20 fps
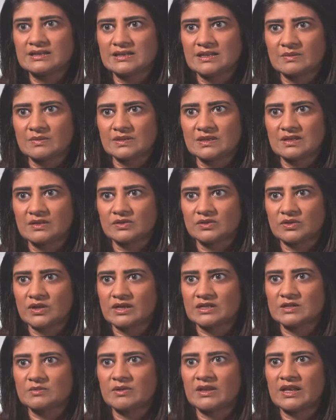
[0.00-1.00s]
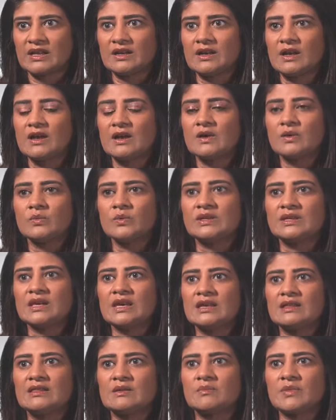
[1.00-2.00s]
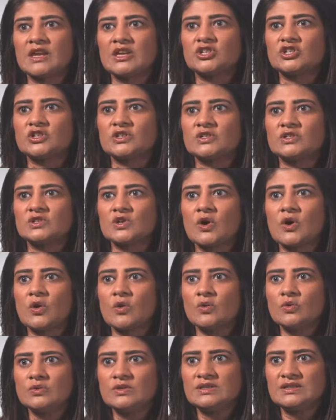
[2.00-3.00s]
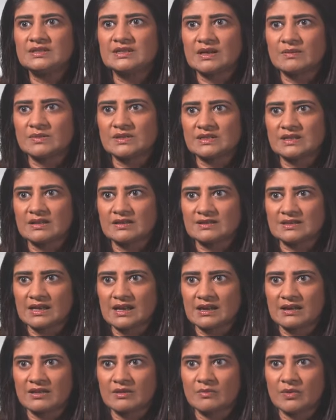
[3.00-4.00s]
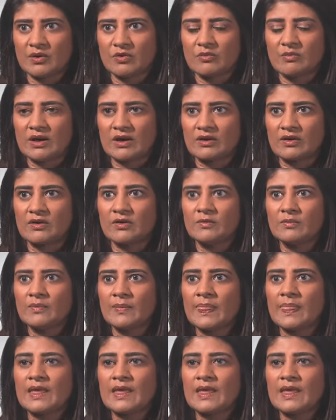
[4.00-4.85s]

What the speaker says: stem cell transplant, we take the patient's own stem cells out of the bone marrow